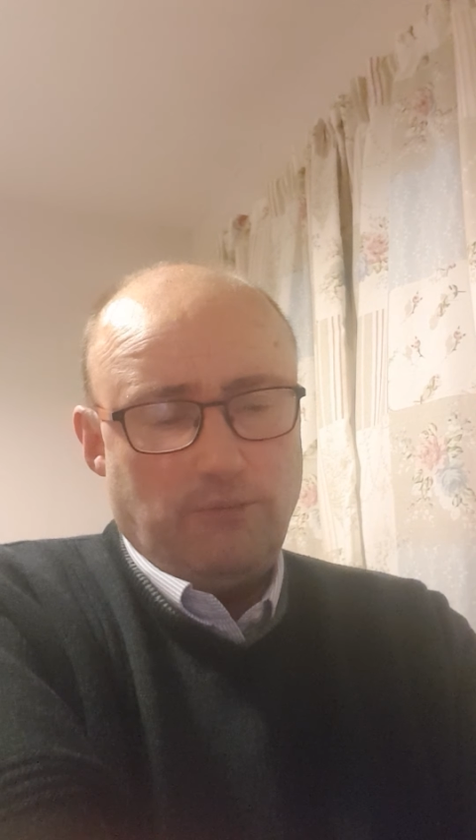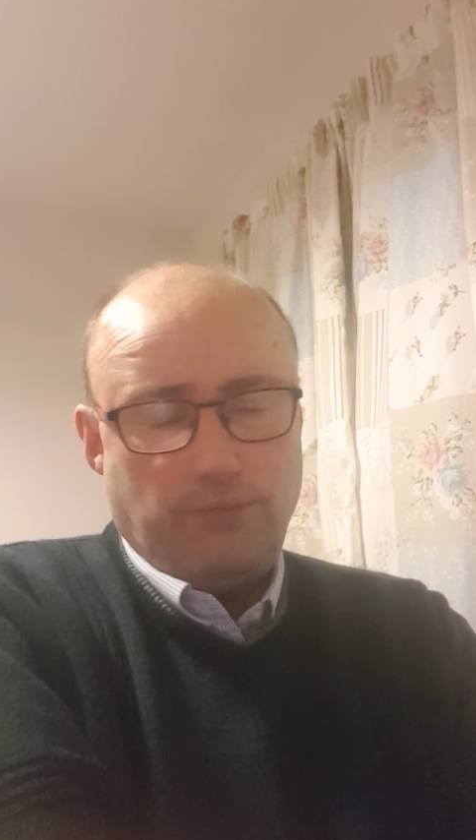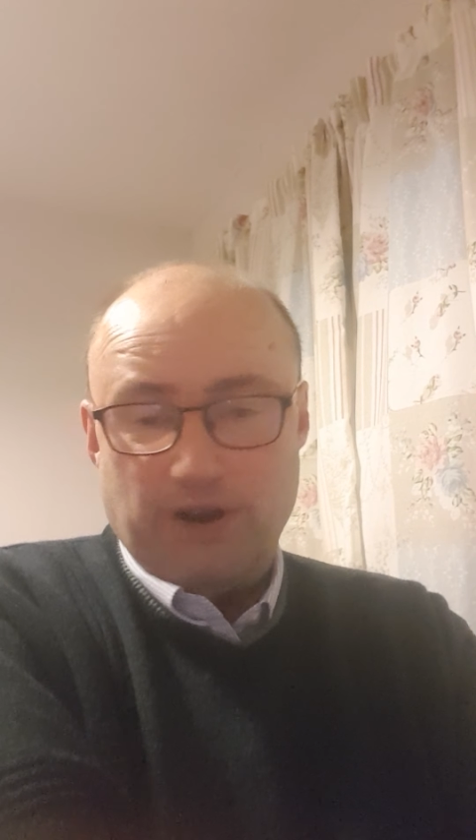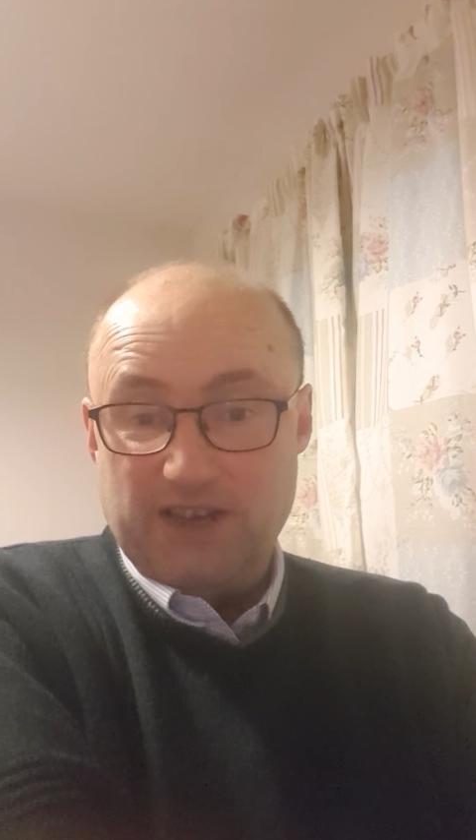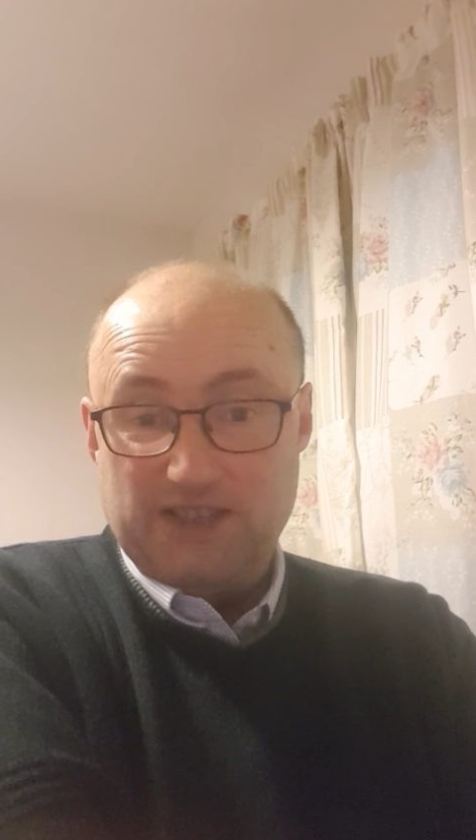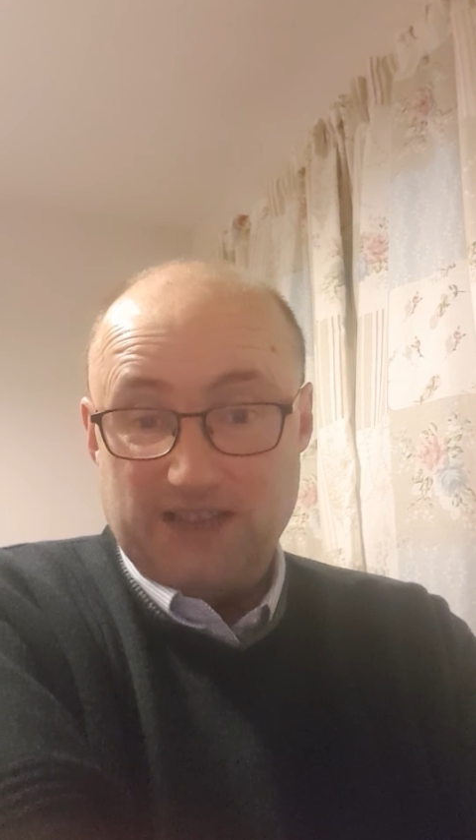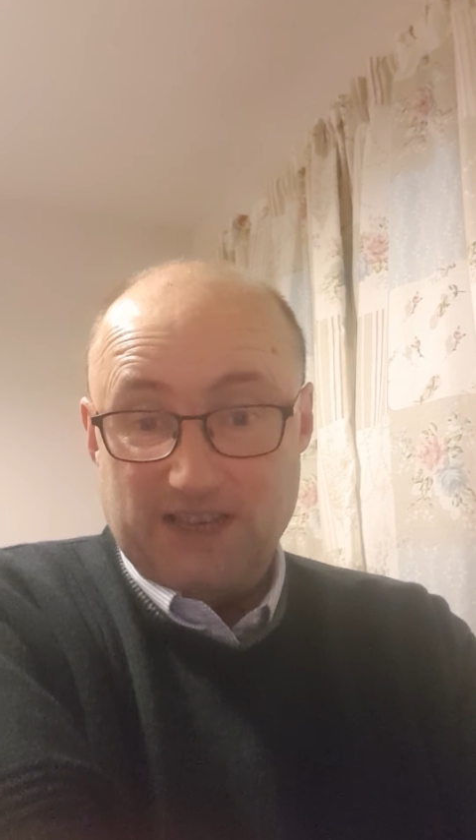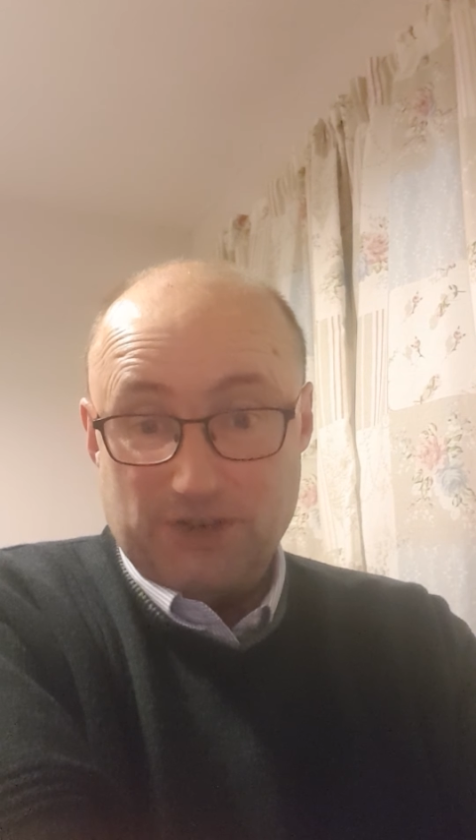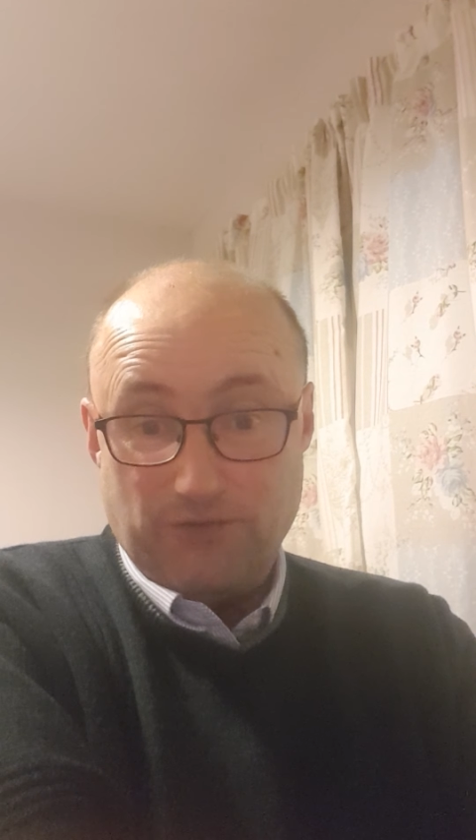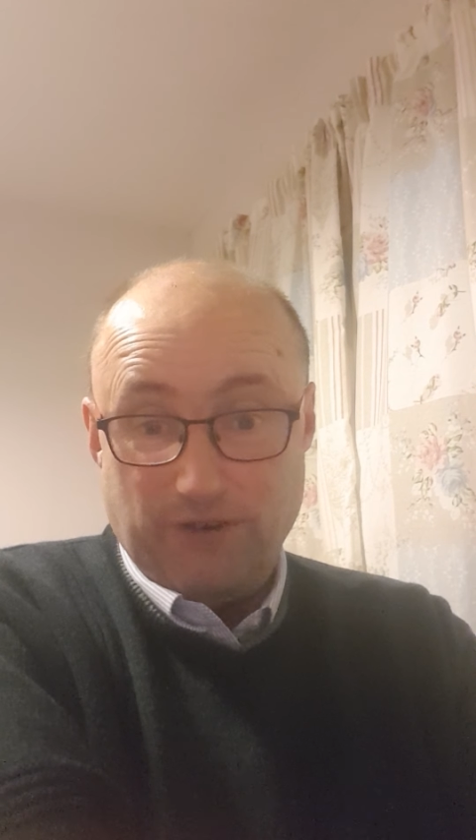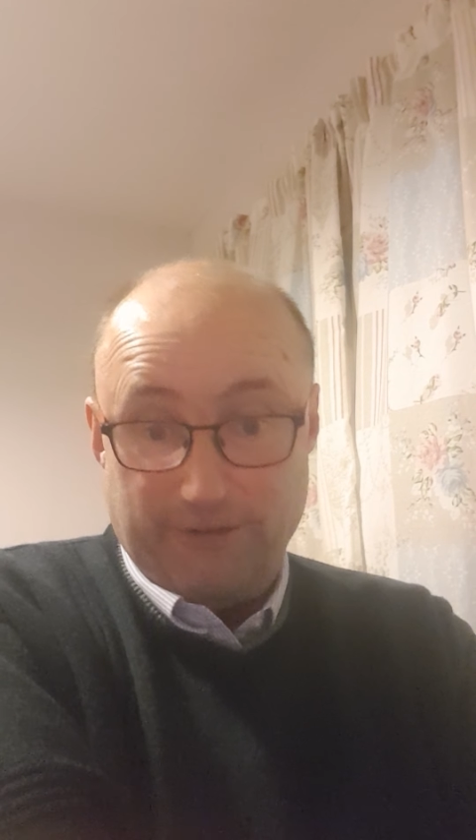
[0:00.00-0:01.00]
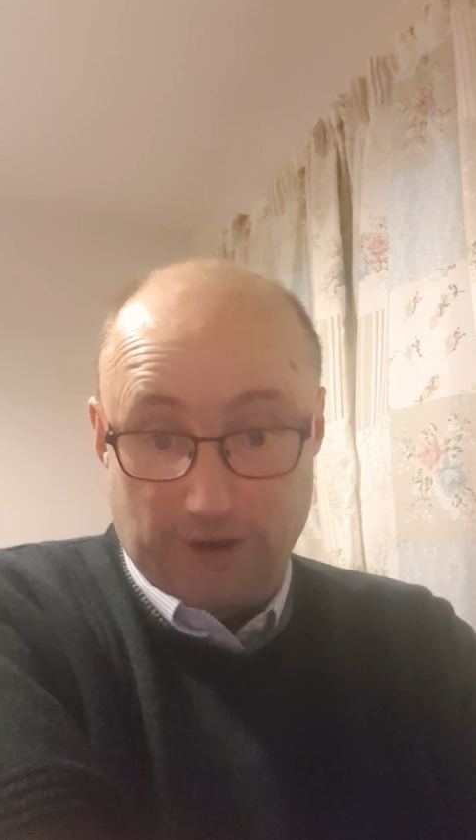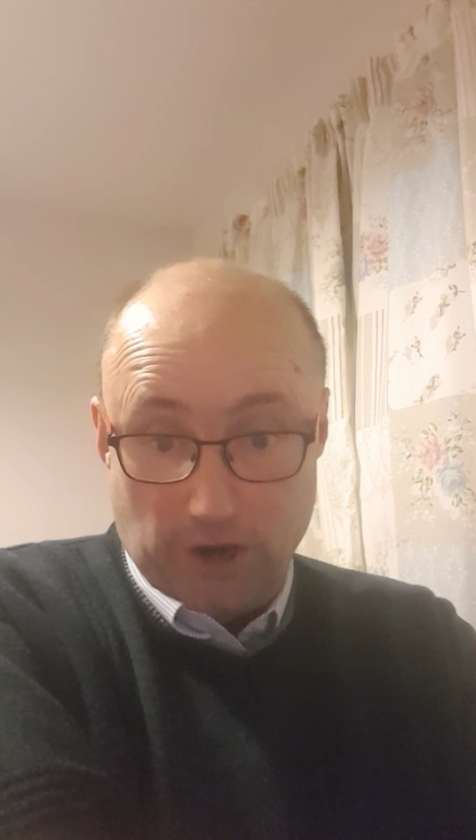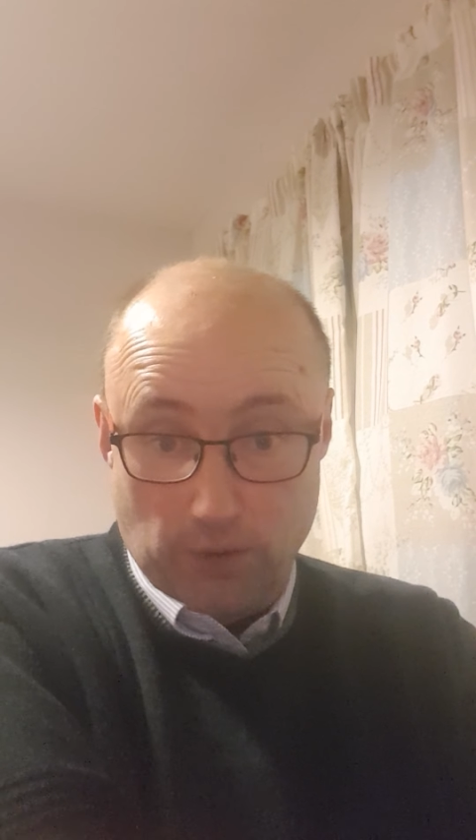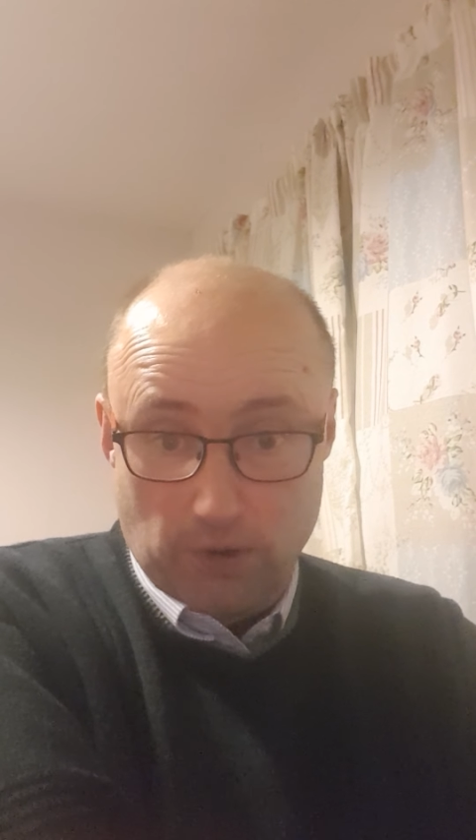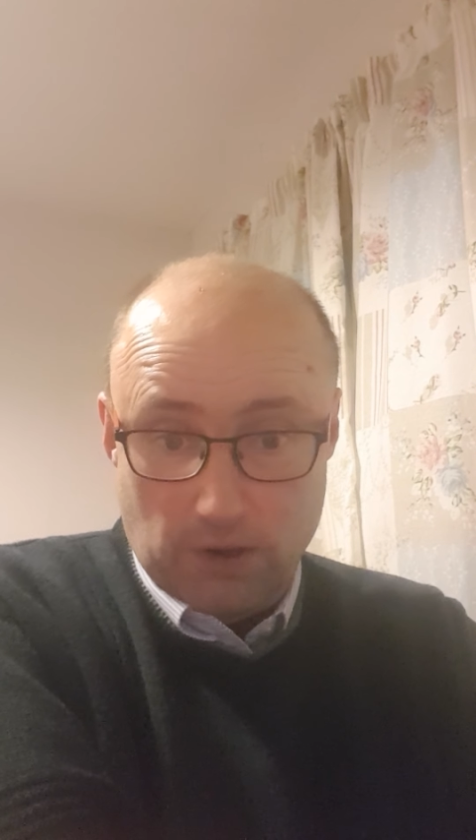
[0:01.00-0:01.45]
pre-season
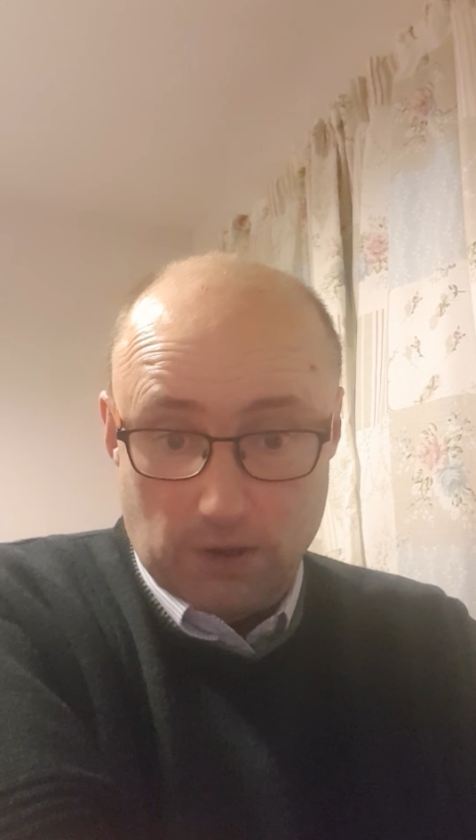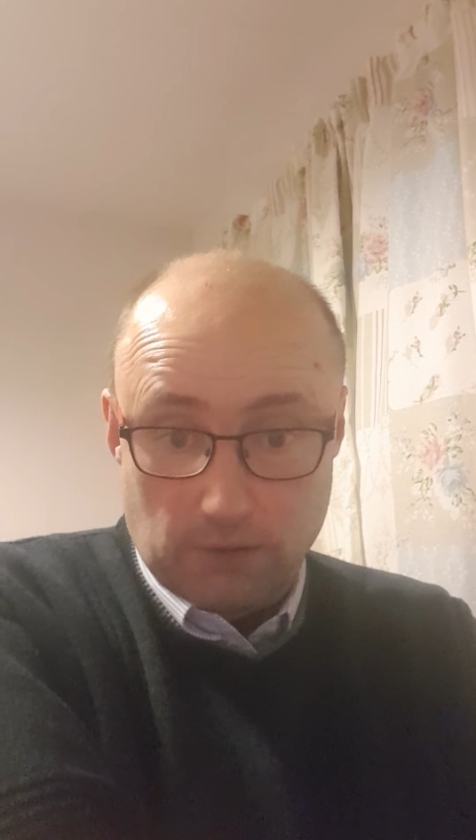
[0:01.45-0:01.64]
review,